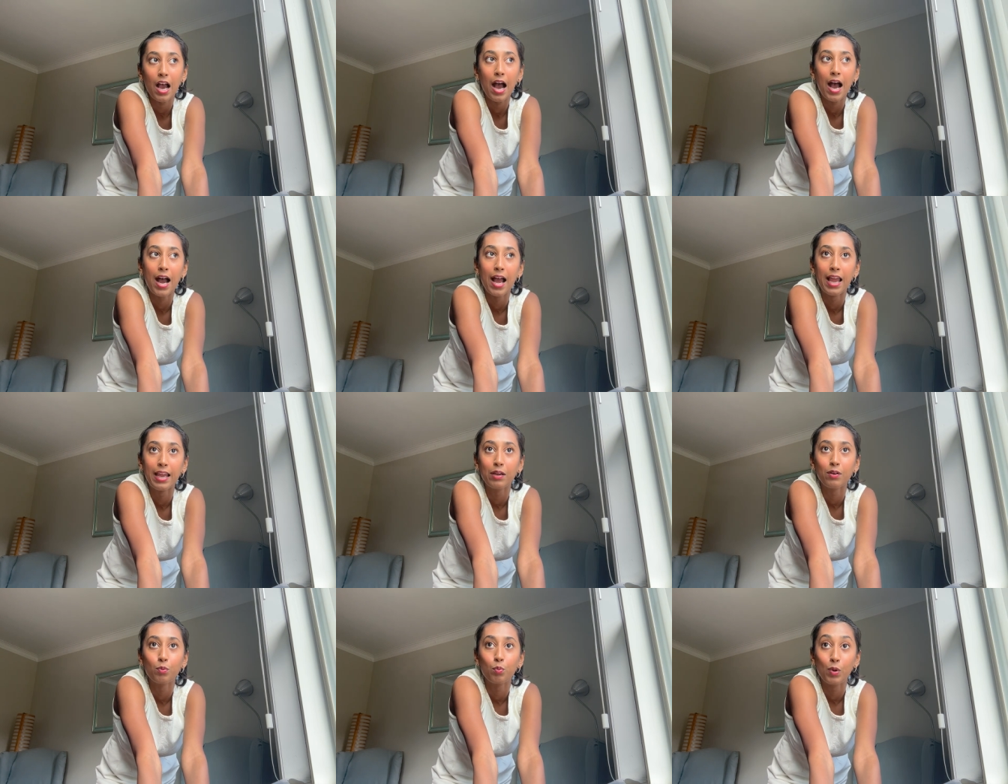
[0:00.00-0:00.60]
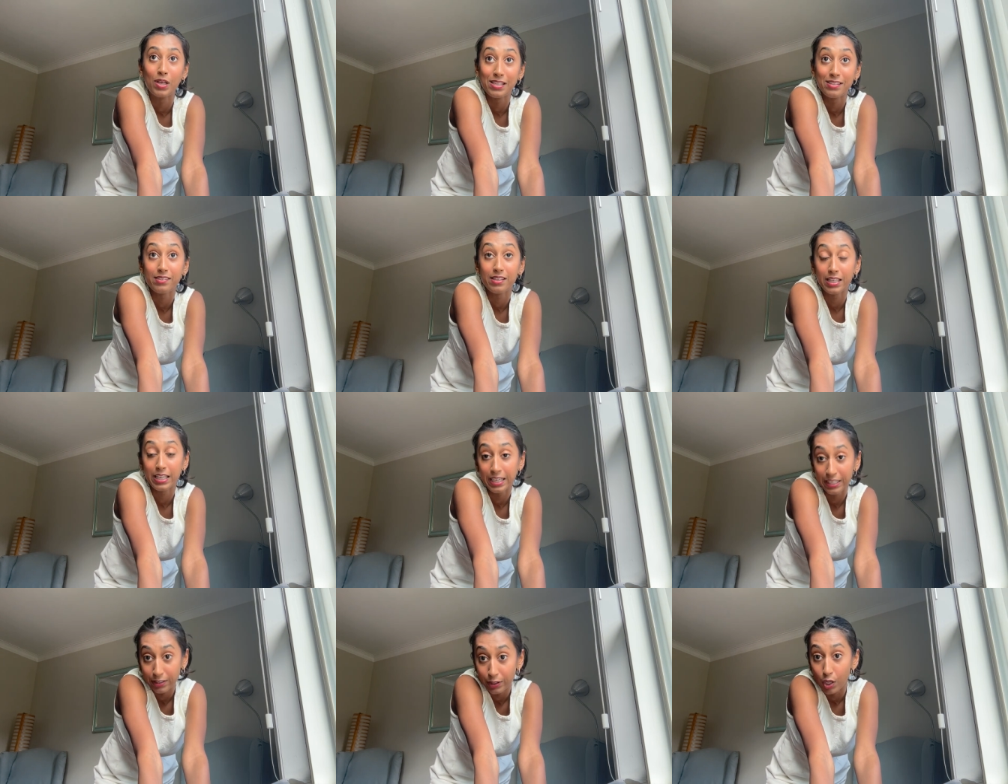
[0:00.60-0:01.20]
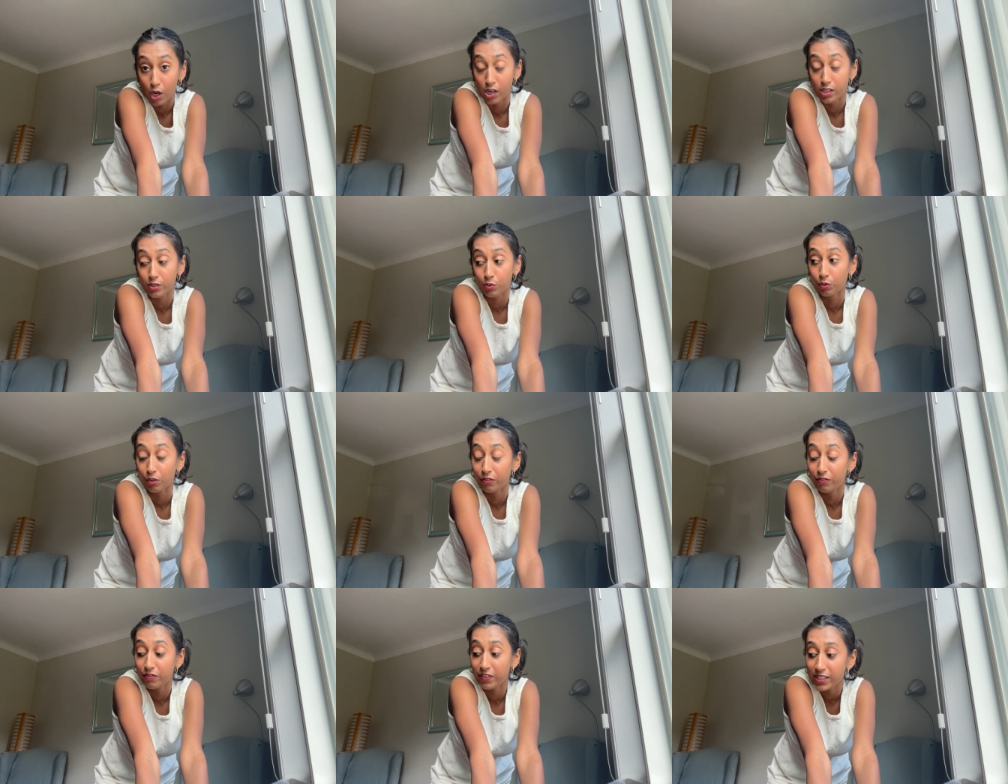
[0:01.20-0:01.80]
I was in law
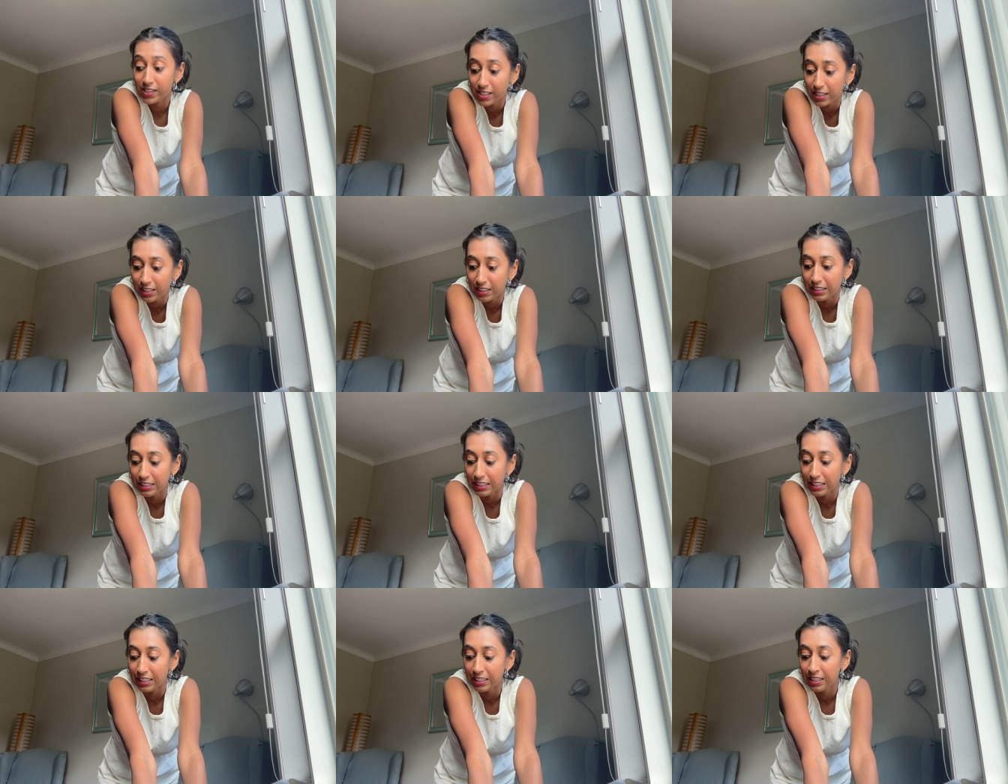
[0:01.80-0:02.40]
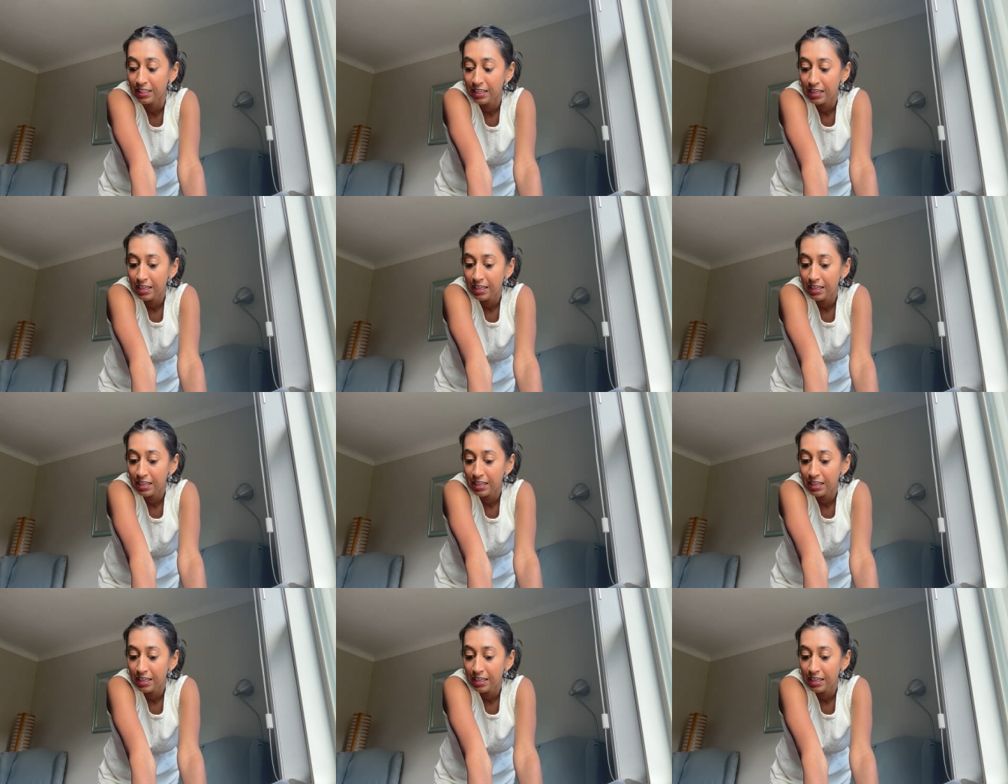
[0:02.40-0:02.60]
school physically,